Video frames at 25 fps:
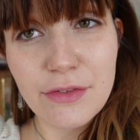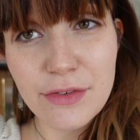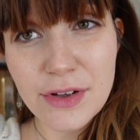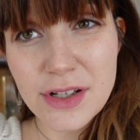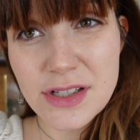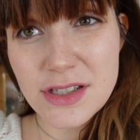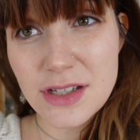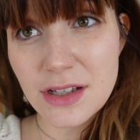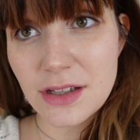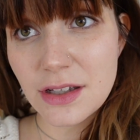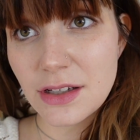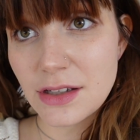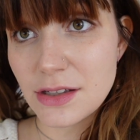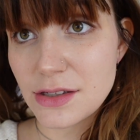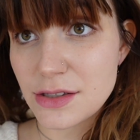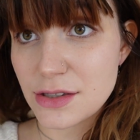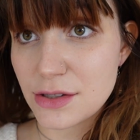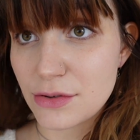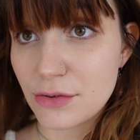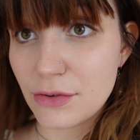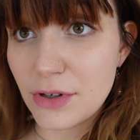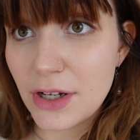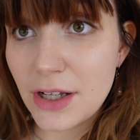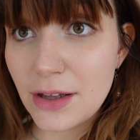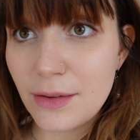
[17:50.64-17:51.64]
feels a little
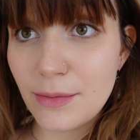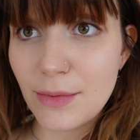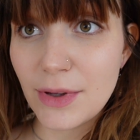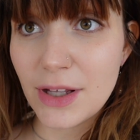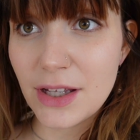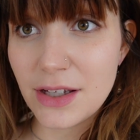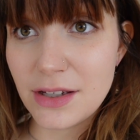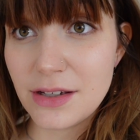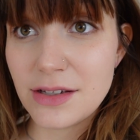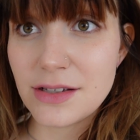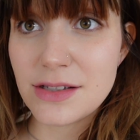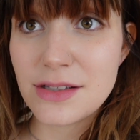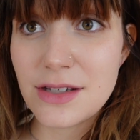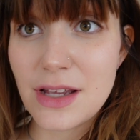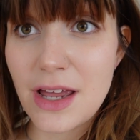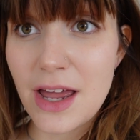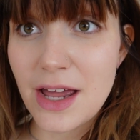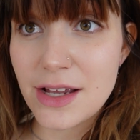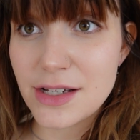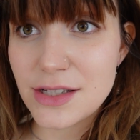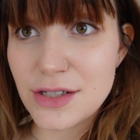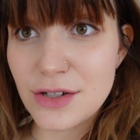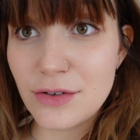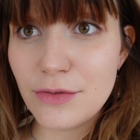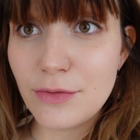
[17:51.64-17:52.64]
surreal because
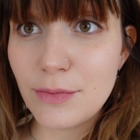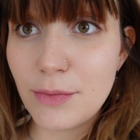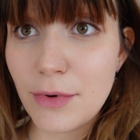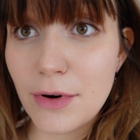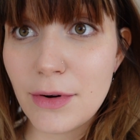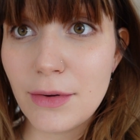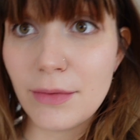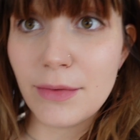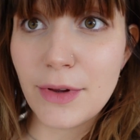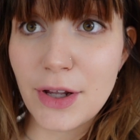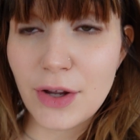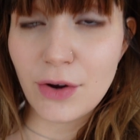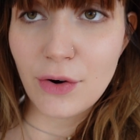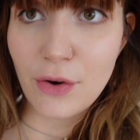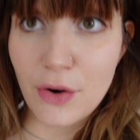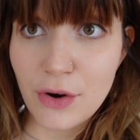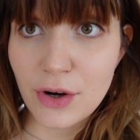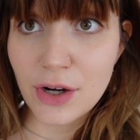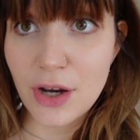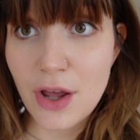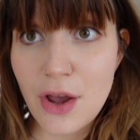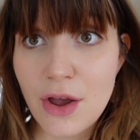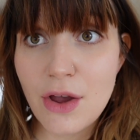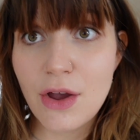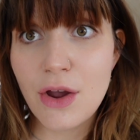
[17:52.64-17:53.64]
as you've probably
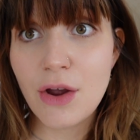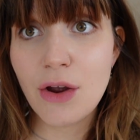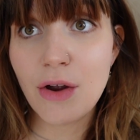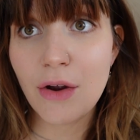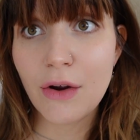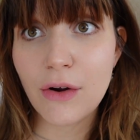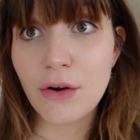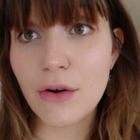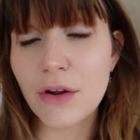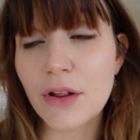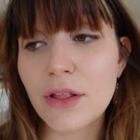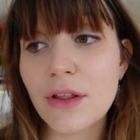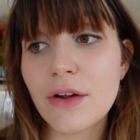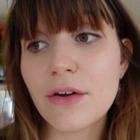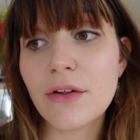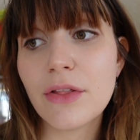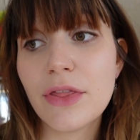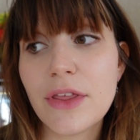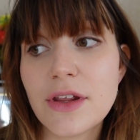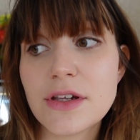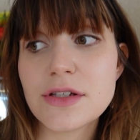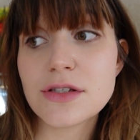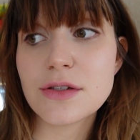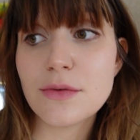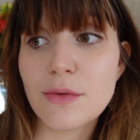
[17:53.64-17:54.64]
heard earlier
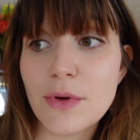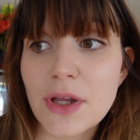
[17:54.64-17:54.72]
this